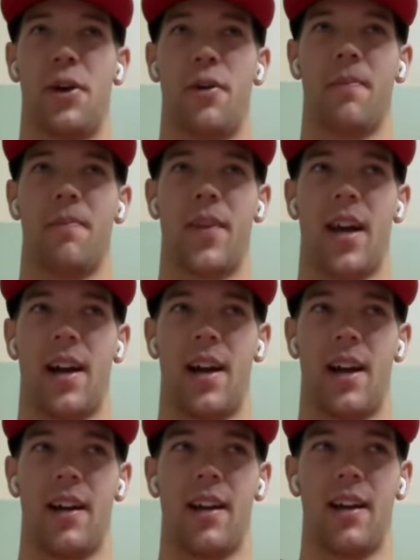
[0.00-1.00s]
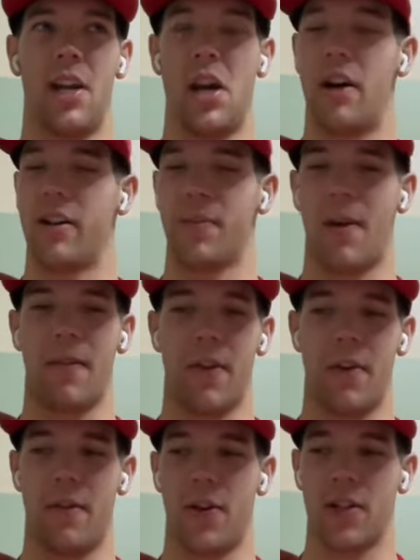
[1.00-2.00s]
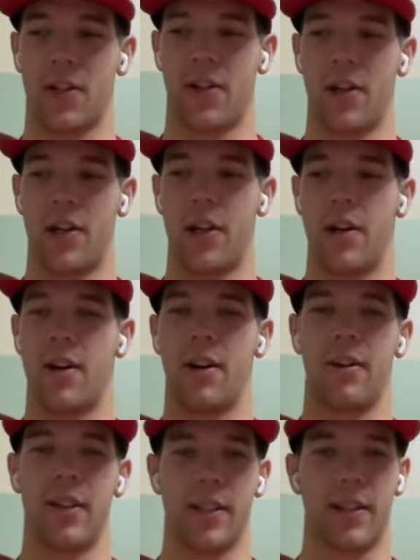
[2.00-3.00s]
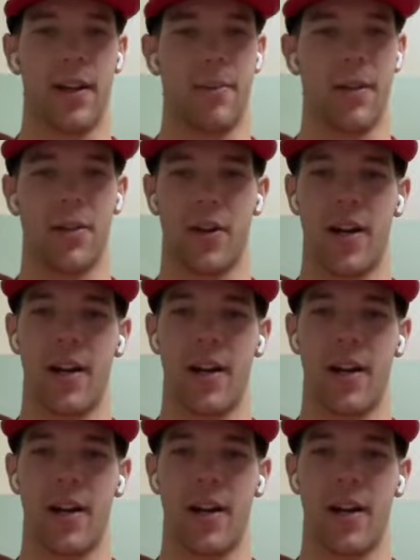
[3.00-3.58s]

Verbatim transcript: So uh, you know, it's my very first hard enduro, and so I'd been